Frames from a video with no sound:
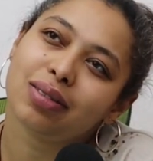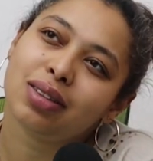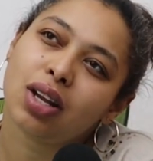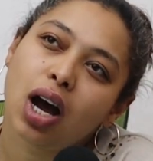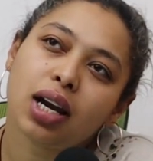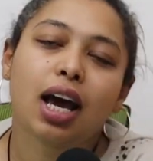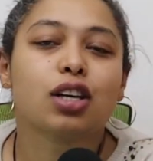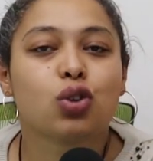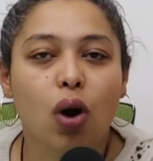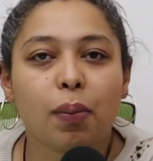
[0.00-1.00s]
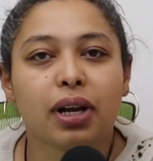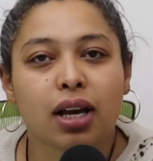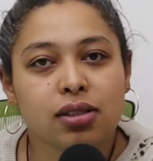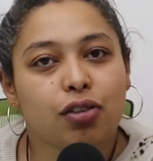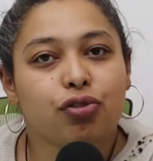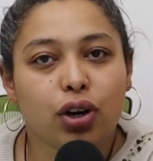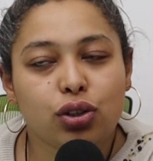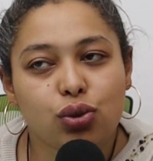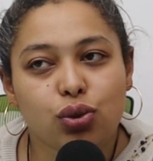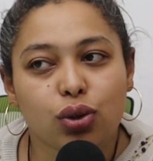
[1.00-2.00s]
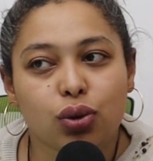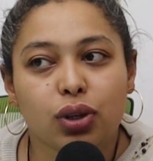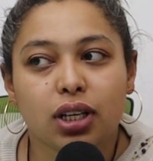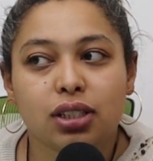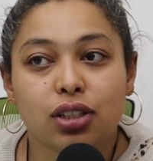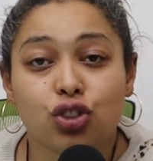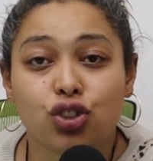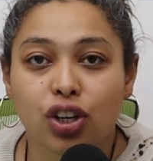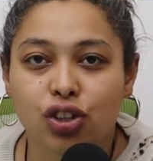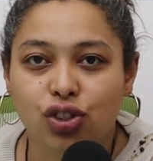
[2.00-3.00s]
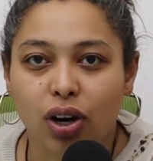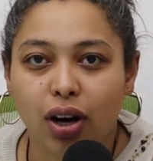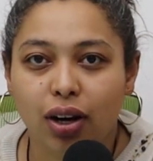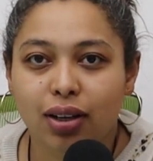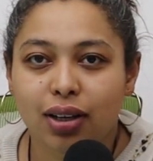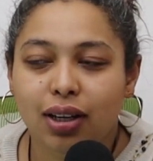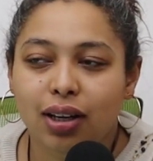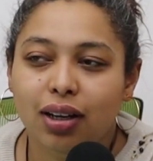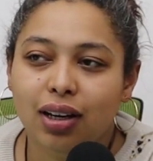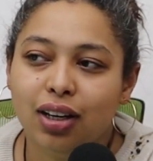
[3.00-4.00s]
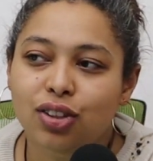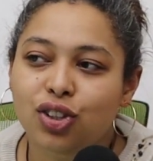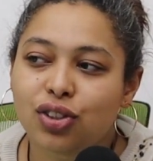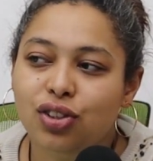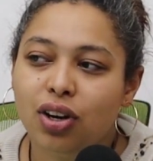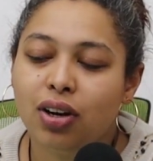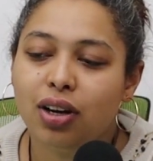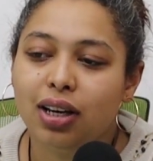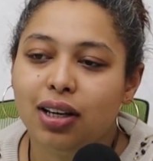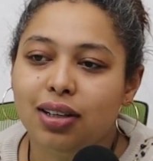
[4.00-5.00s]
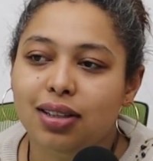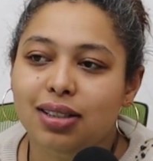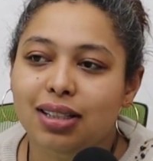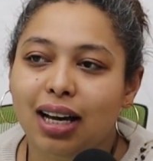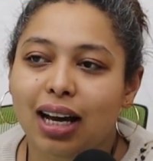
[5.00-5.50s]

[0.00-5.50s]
not as common as the first two, is ginger. Ginger is